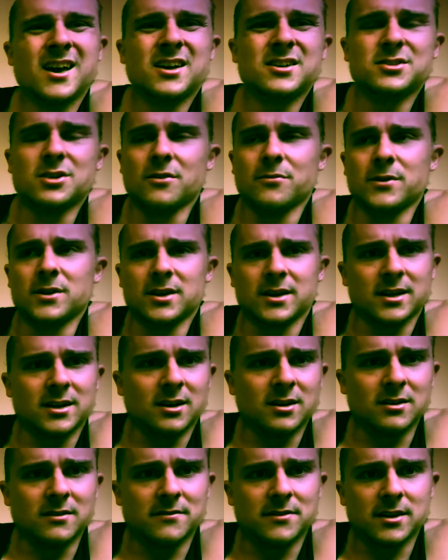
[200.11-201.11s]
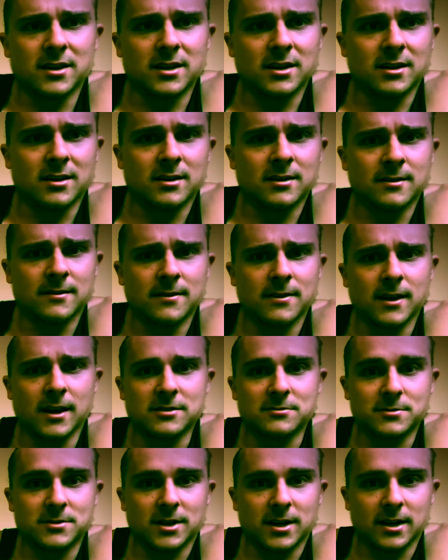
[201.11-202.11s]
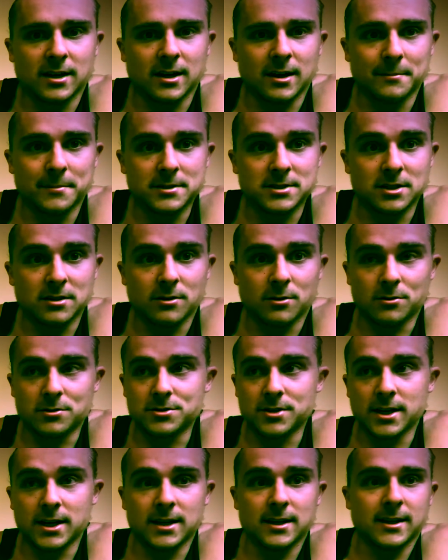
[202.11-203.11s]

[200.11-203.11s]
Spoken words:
So if we look at all of the things we try to accomplish in core training,